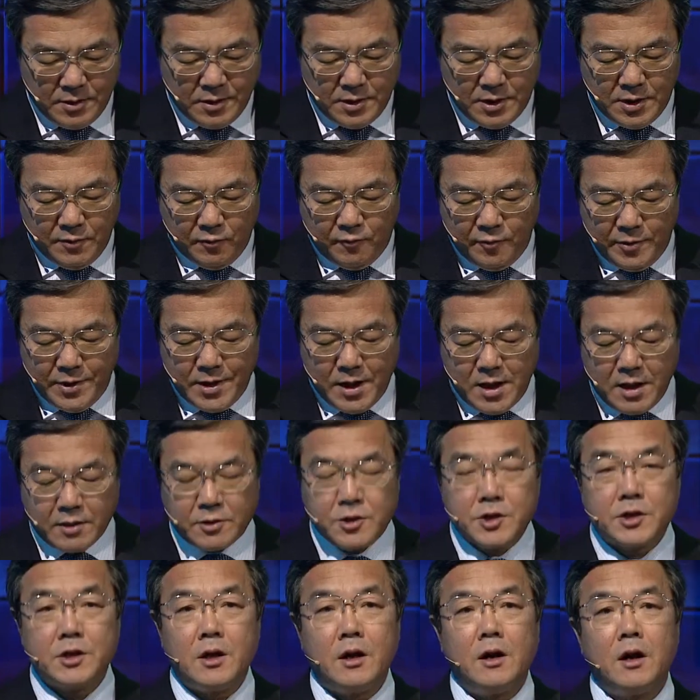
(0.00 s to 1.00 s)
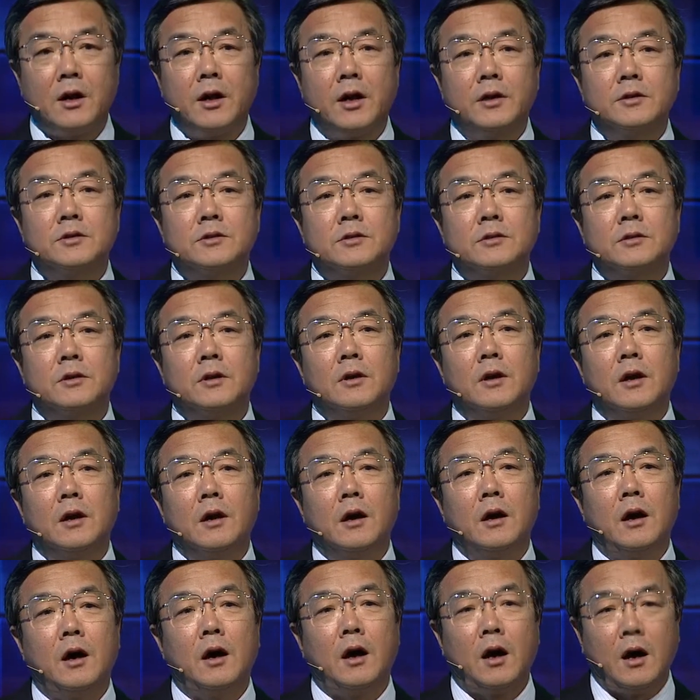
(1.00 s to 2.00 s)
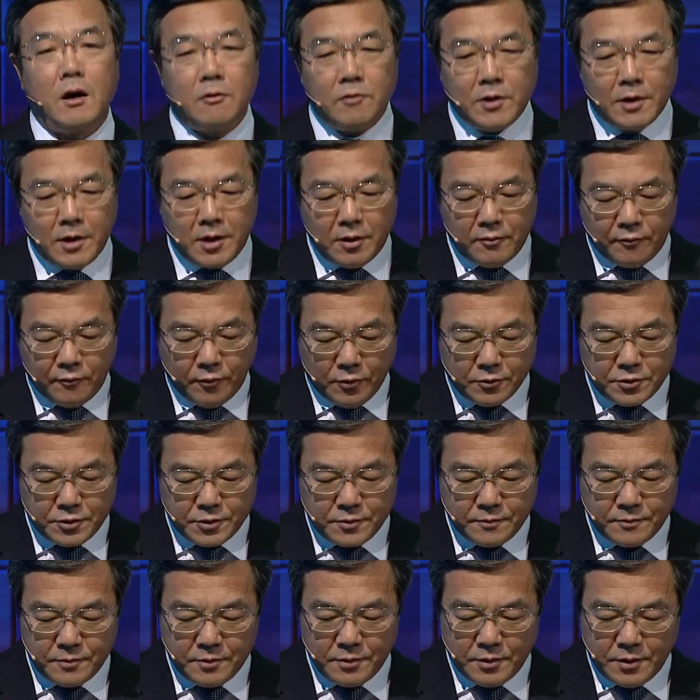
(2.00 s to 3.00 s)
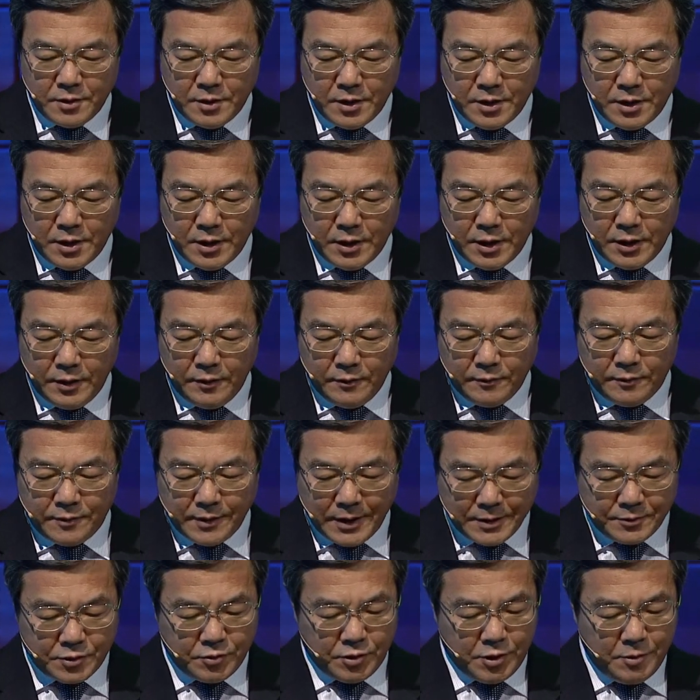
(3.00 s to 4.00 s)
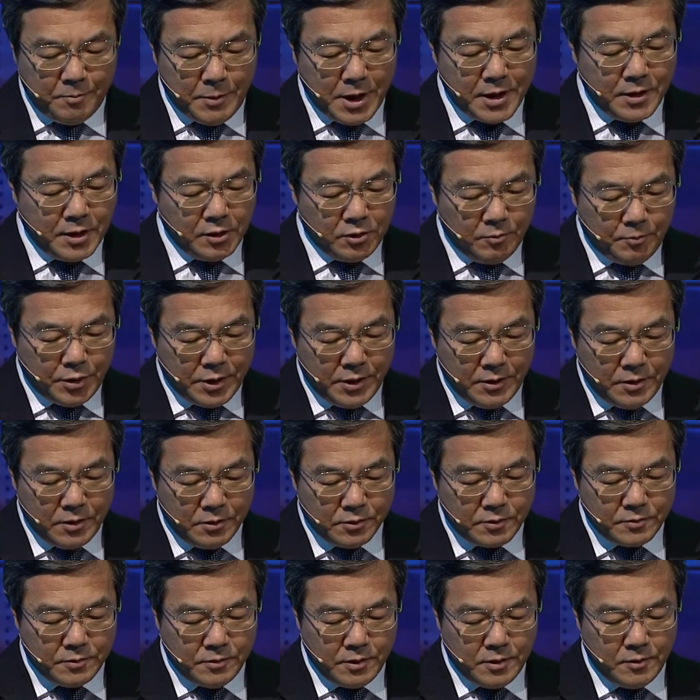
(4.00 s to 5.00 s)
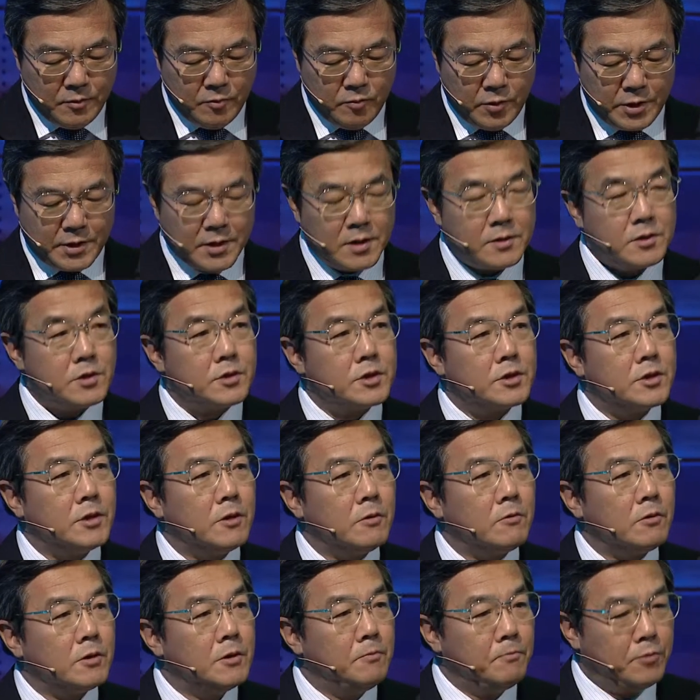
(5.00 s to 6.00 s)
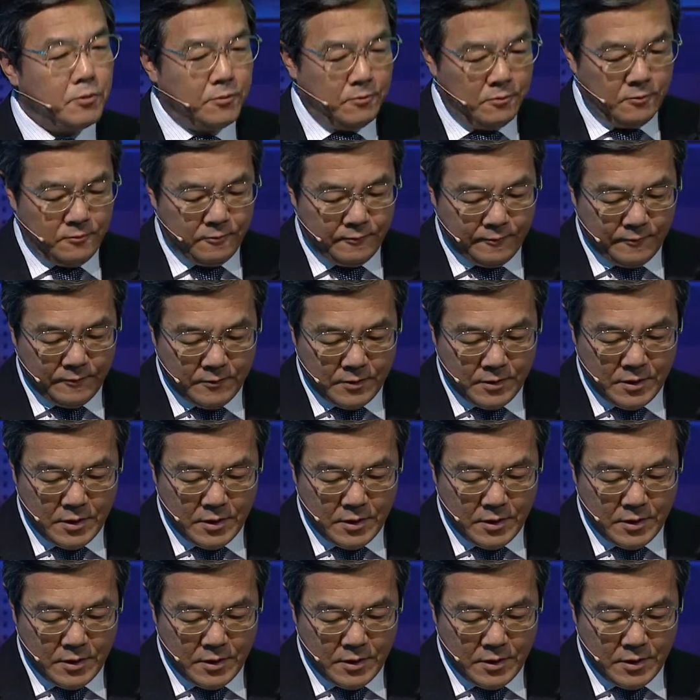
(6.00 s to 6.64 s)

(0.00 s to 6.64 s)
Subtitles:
If we accelerate our effort in that remaining period, we can still improve